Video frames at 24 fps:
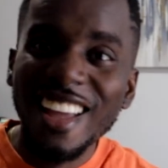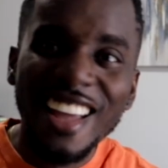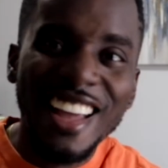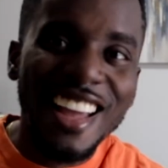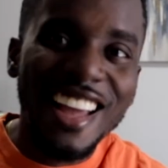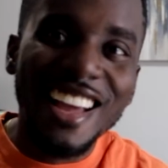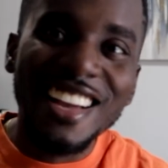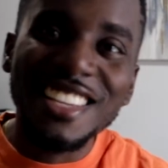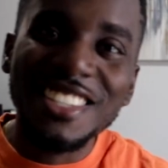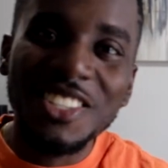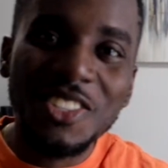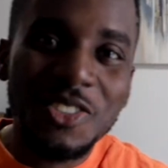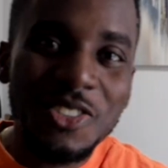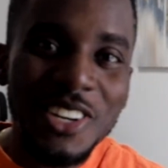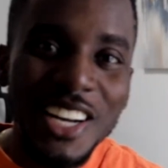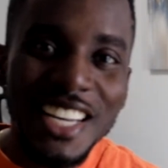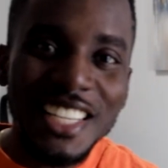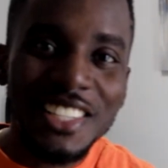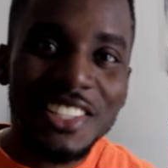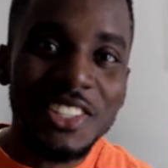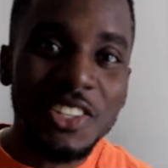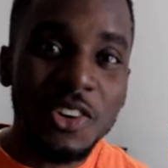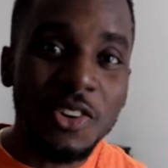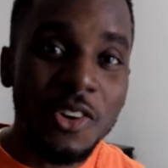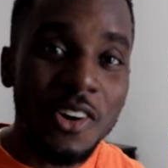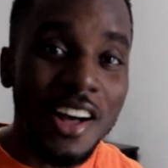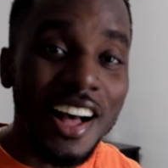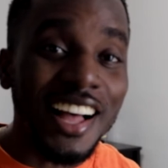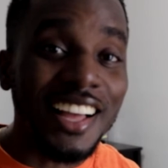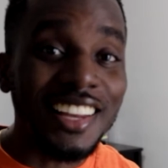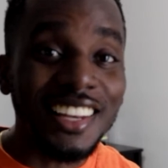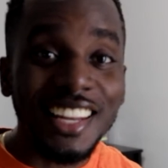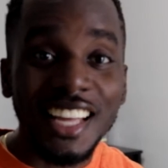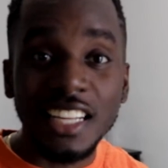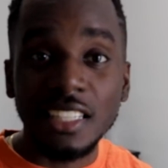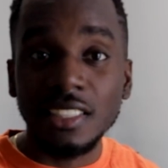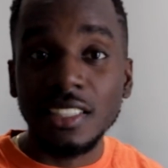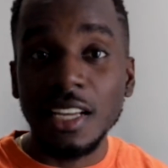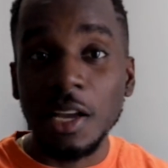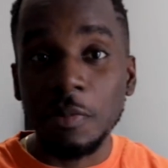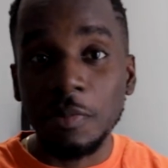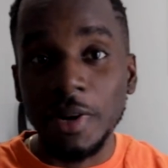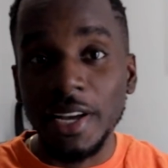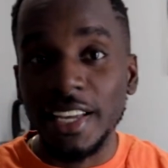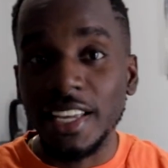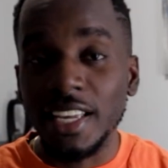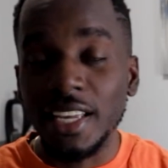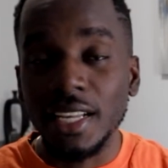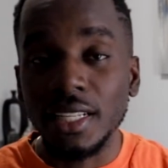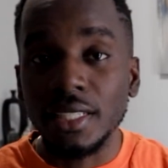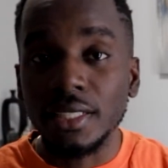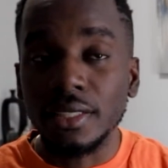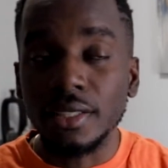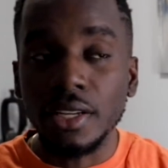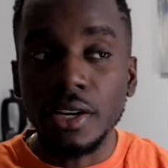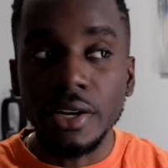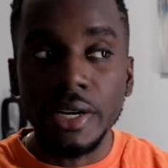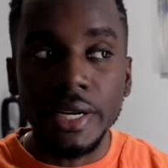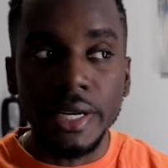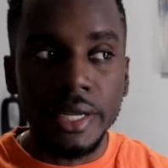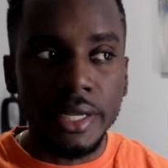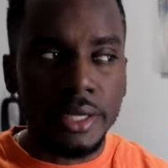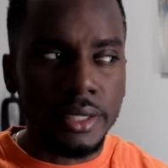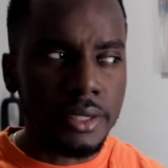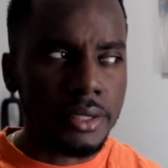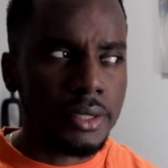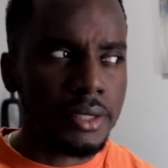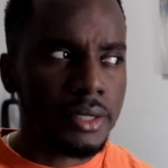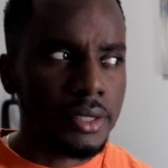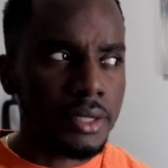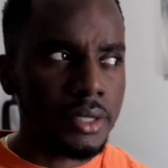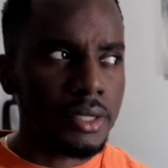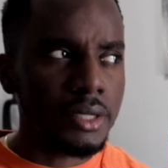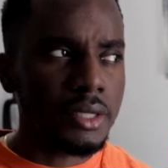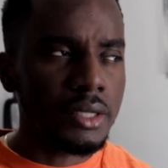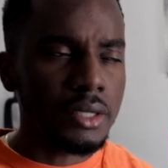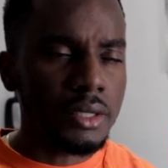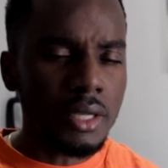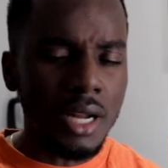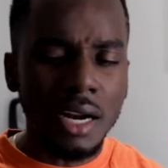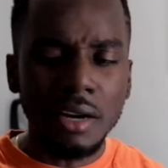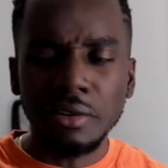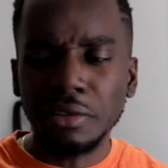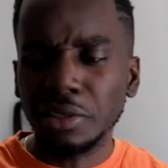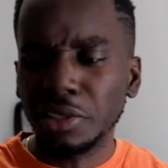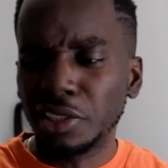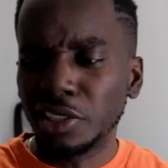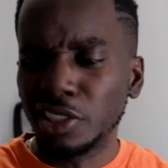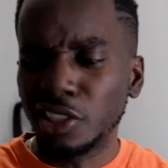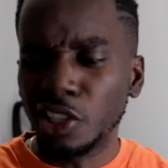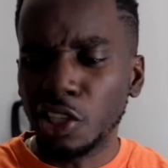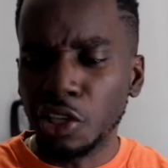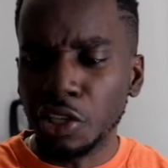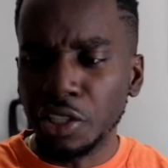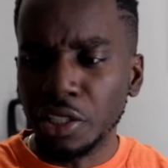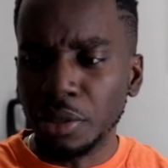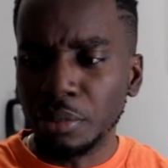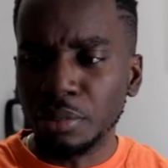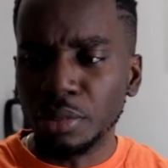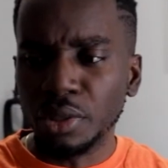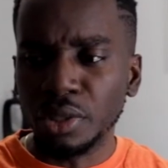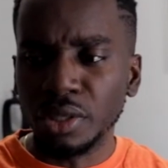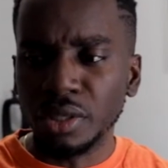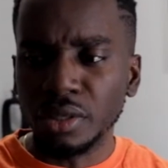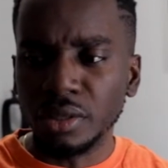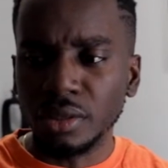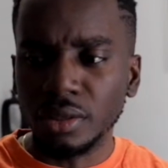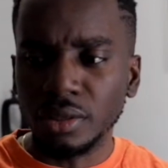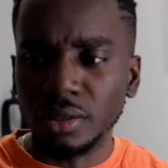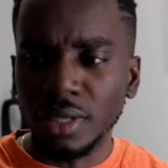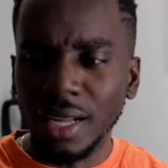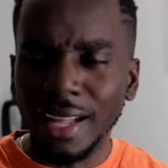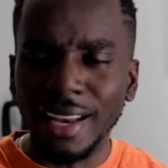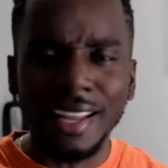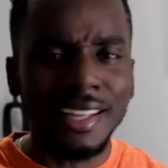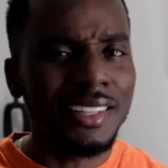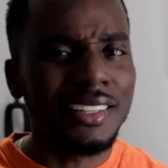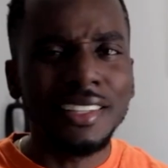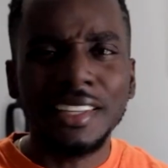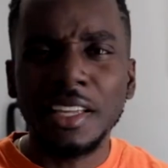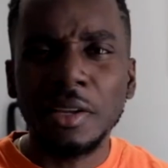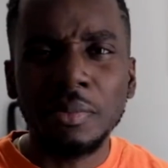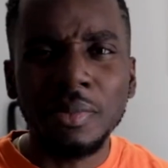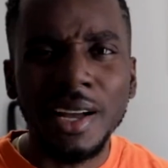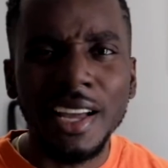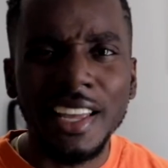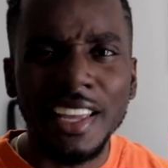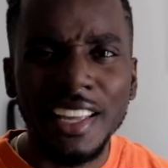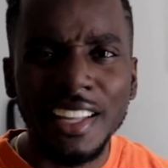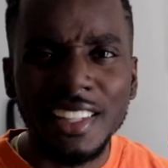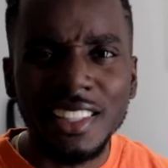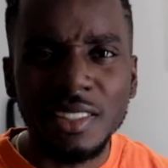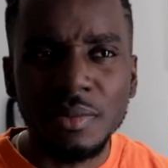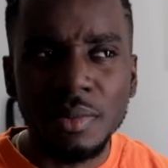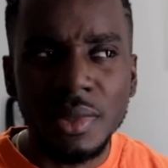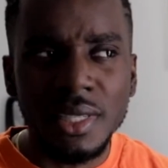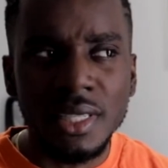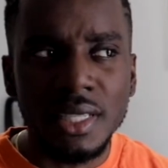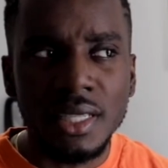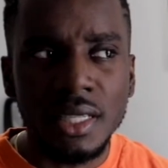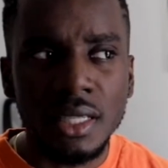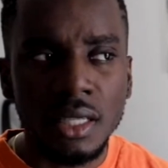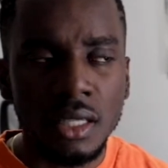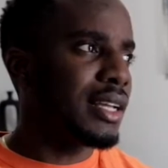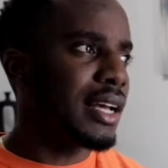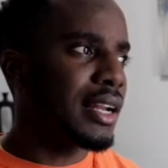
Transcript: As you guys know, I like to get my hands dirty. Not really dirty, but I like to keep my hands busy.